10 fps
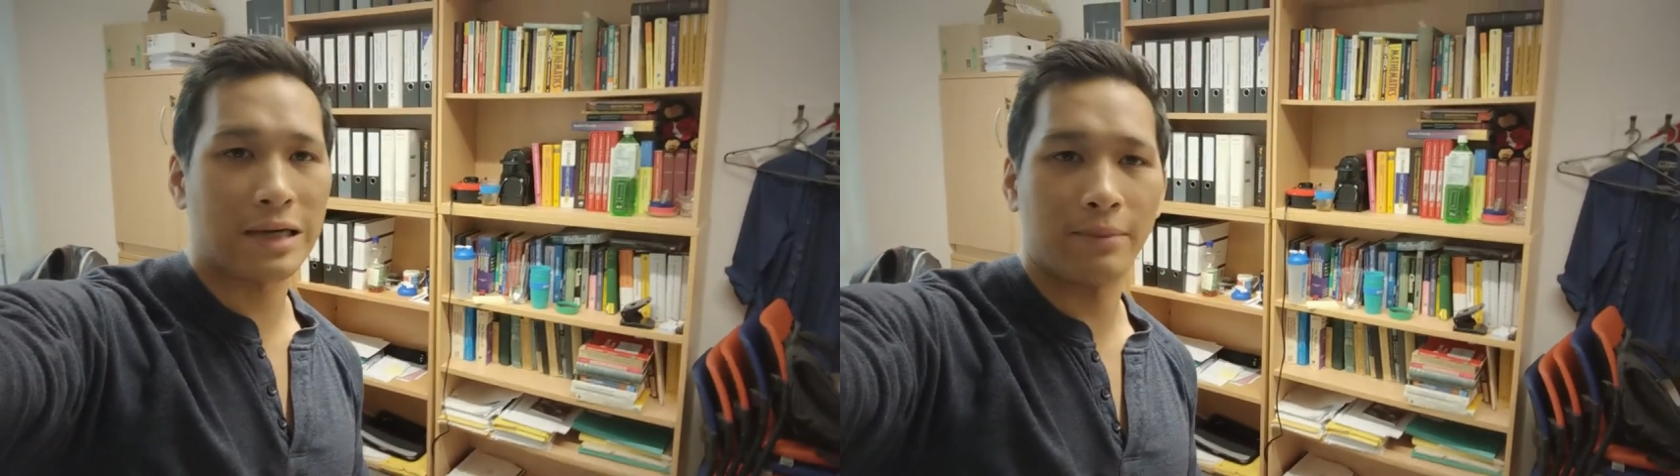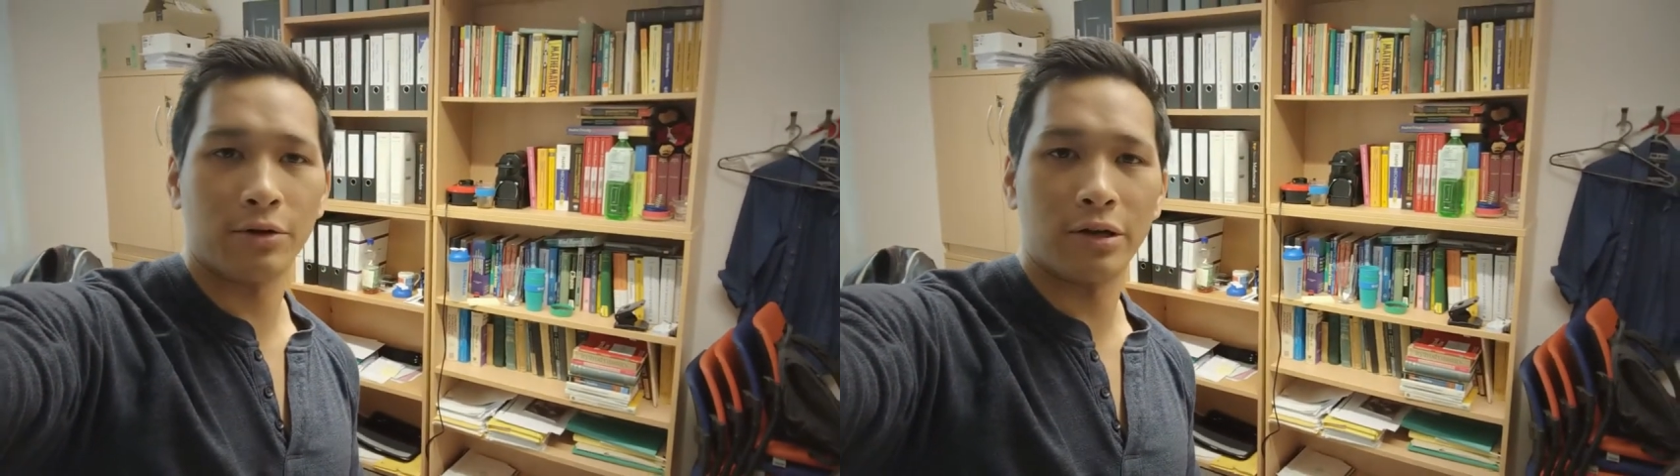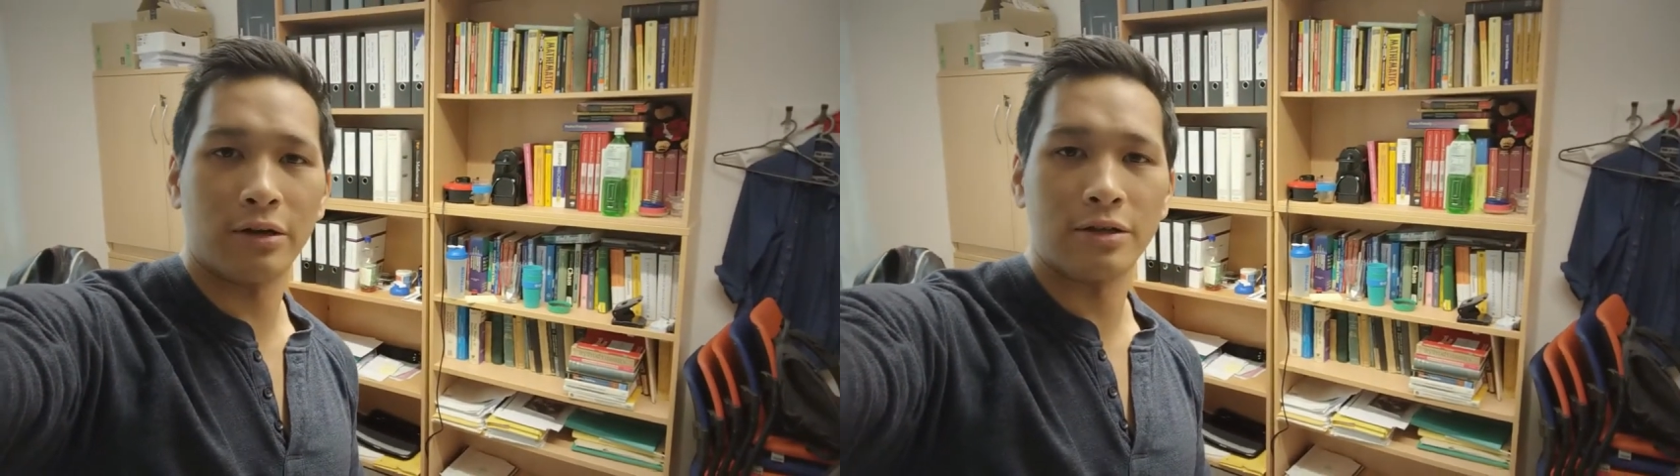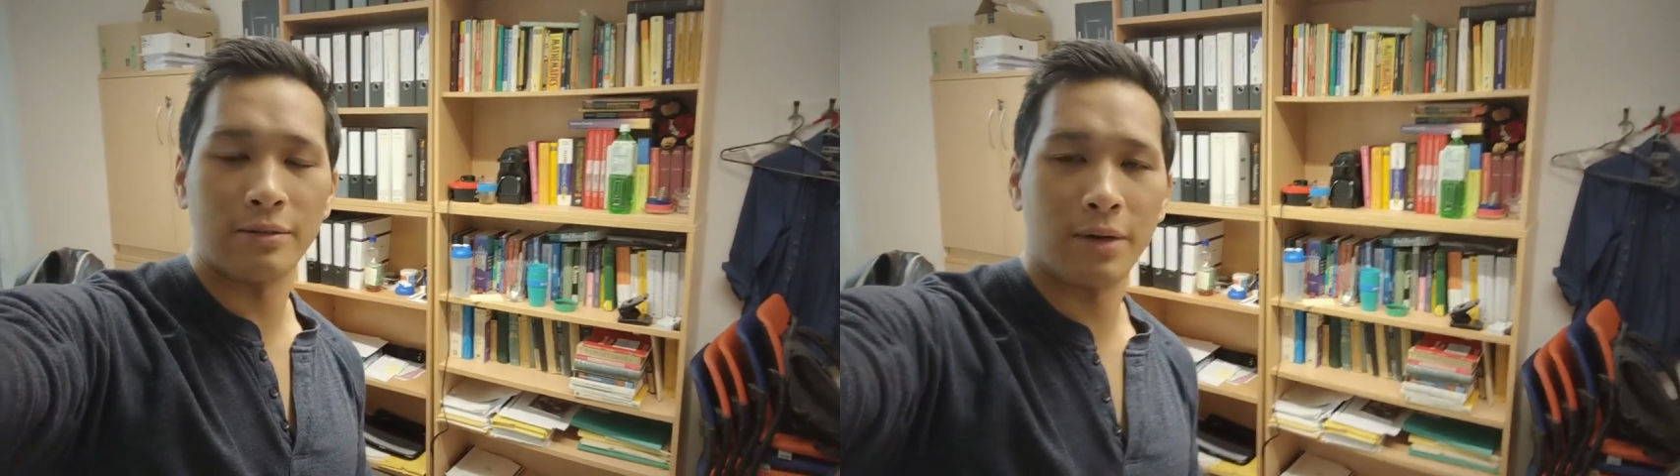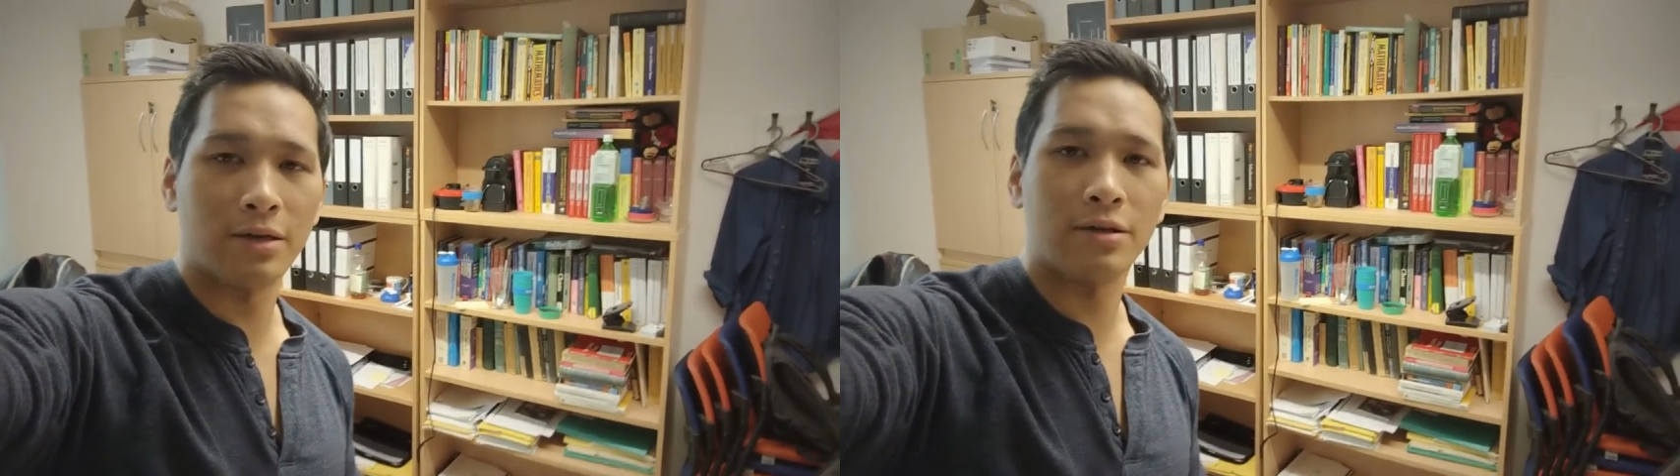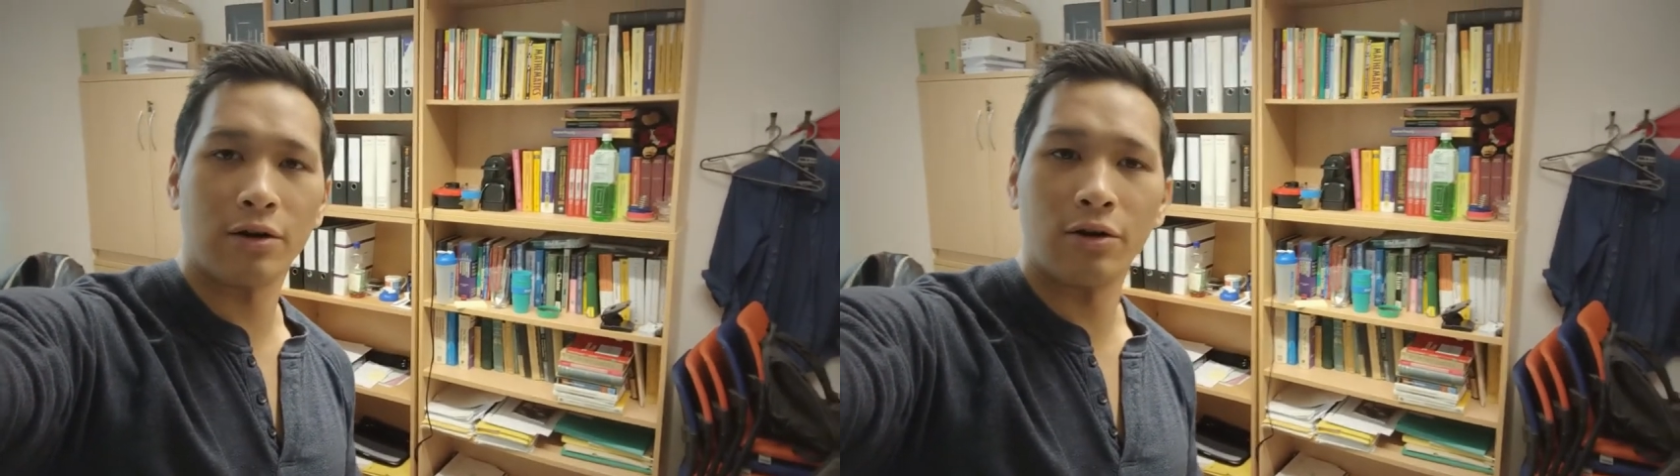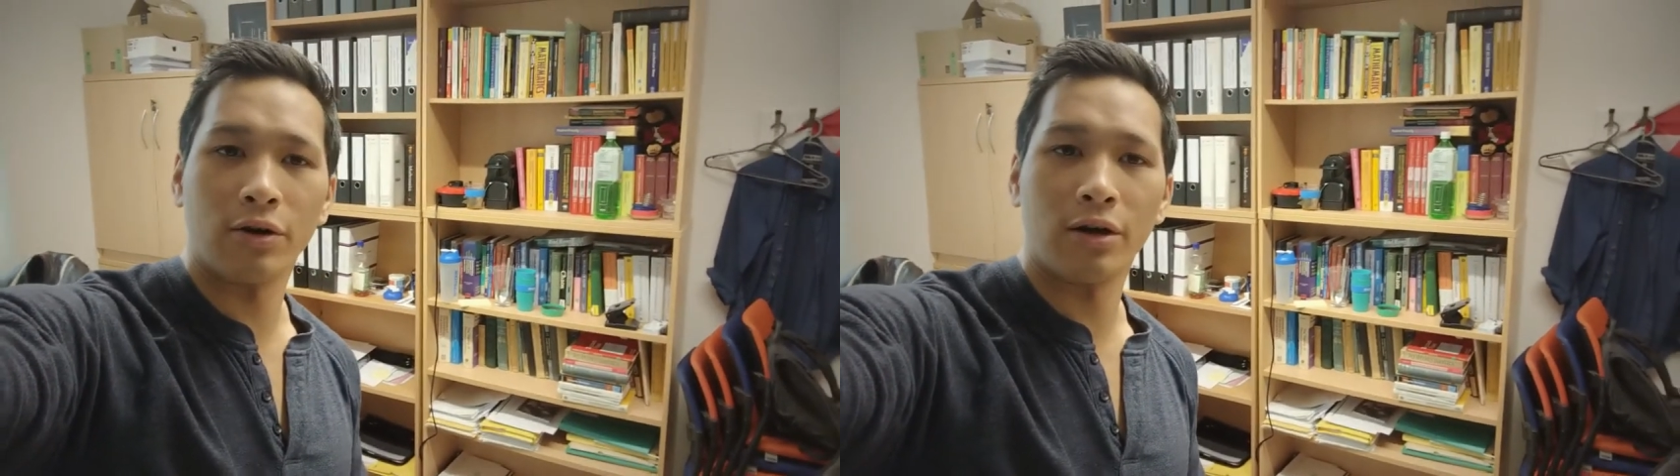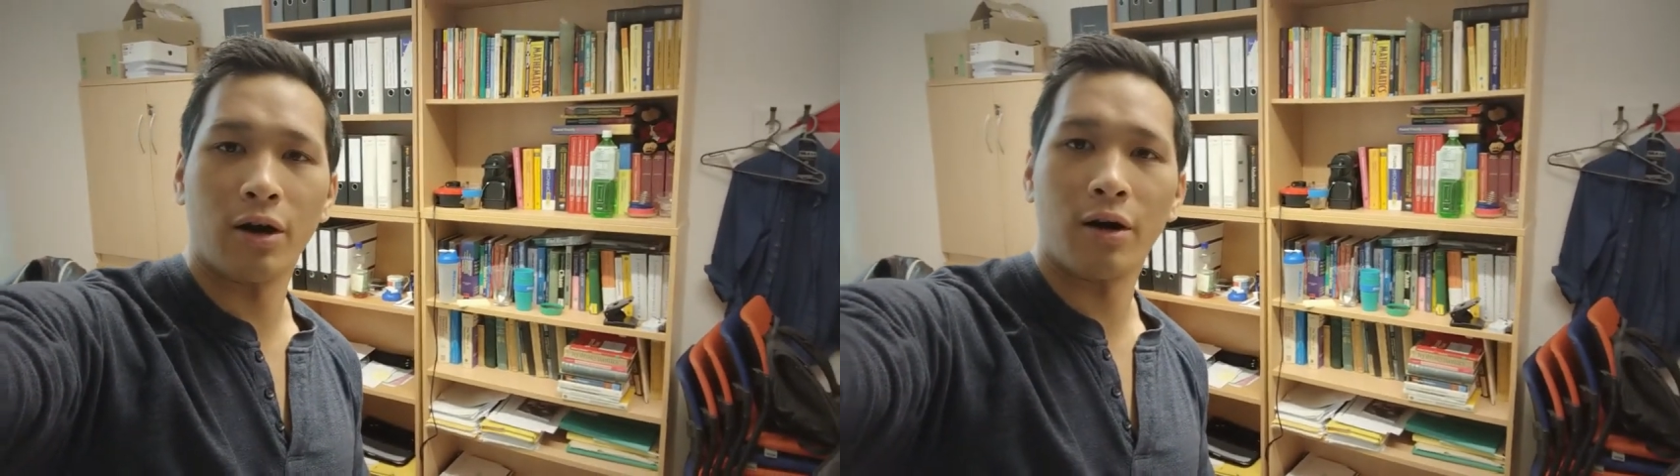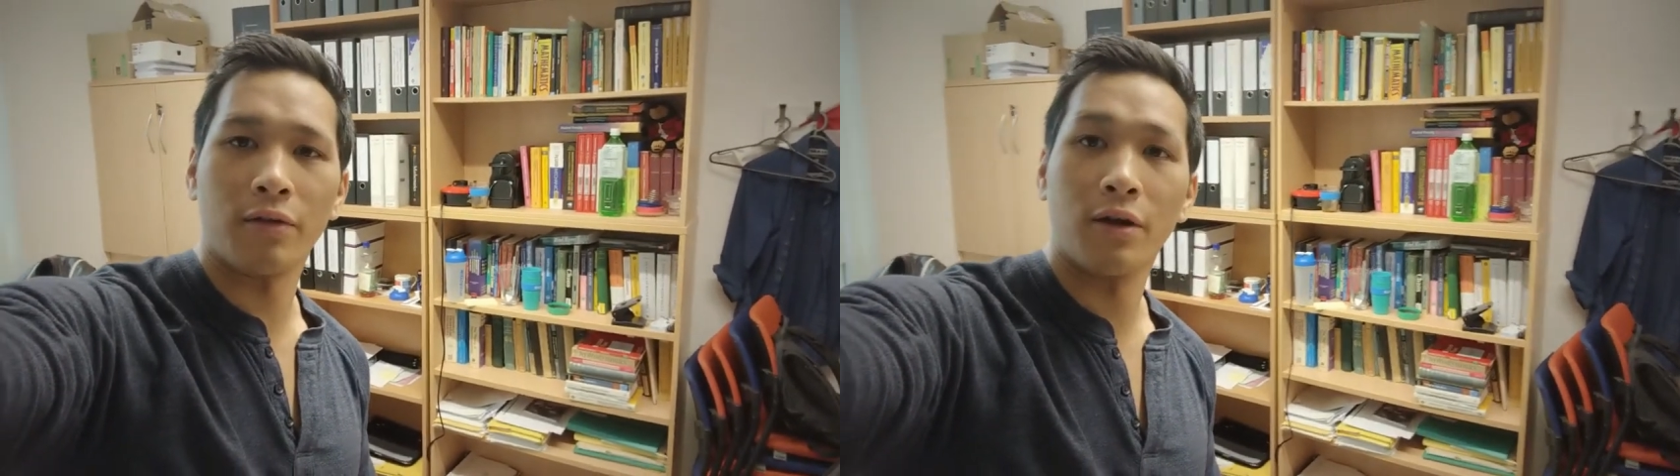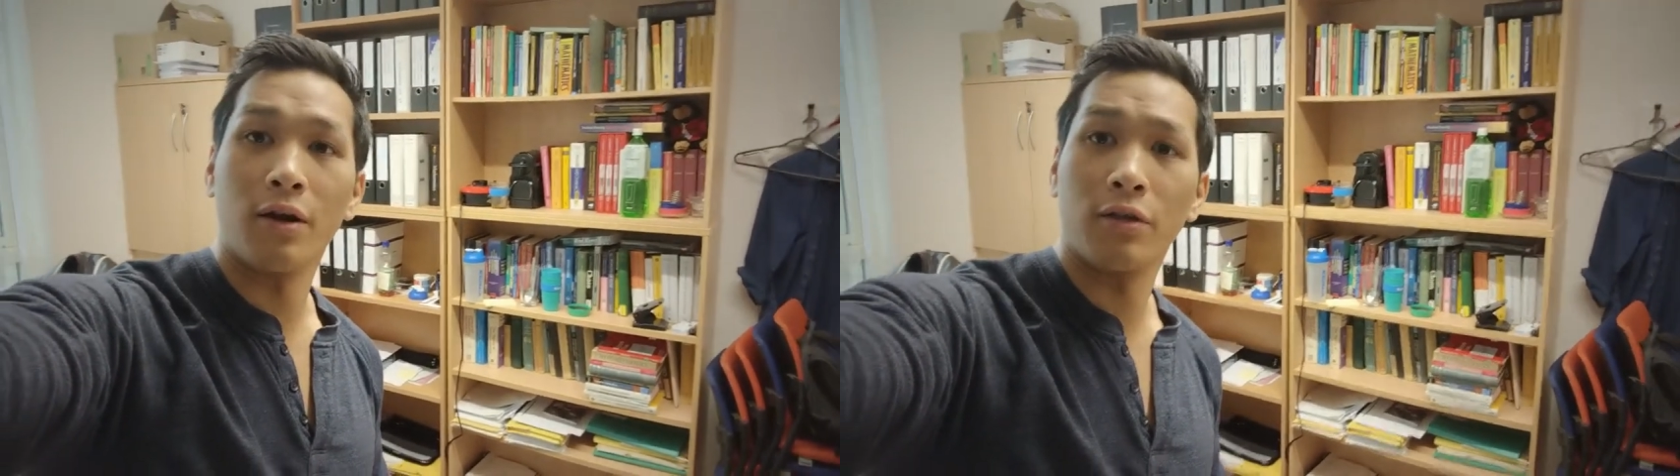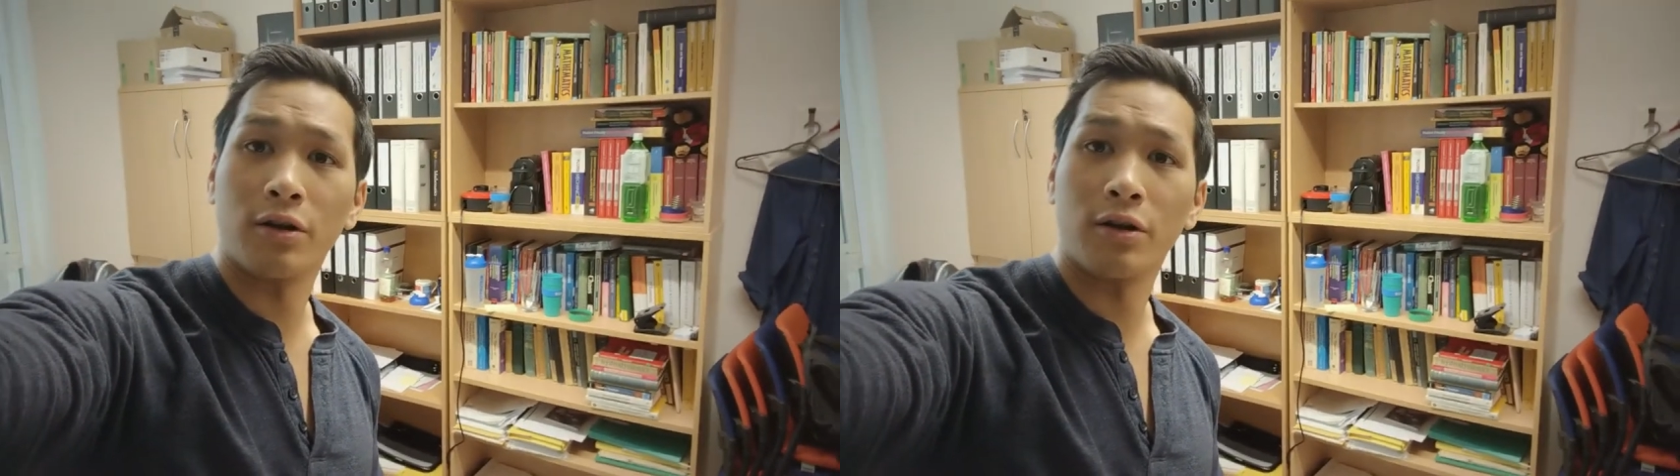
simultaneous MIGs that are going on.